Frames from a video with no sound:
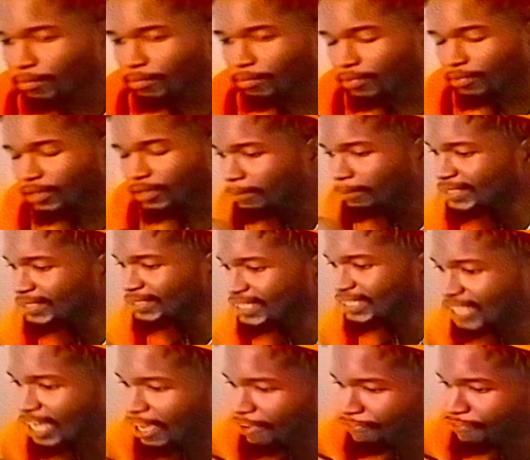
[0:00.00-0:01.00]
But that's how
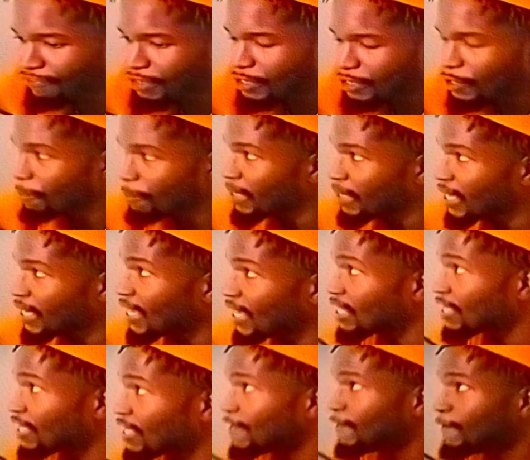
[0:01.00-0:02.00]
I feel, man. And,
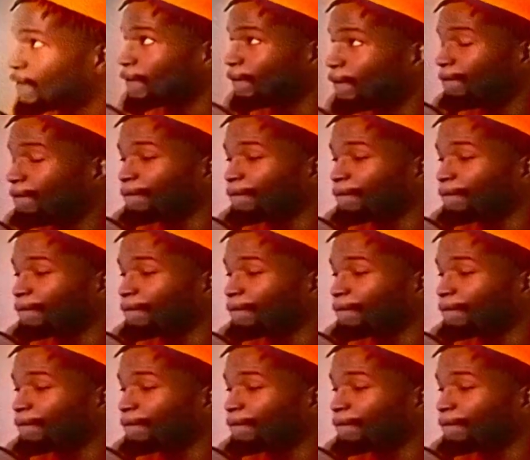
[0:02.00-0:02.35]
I'm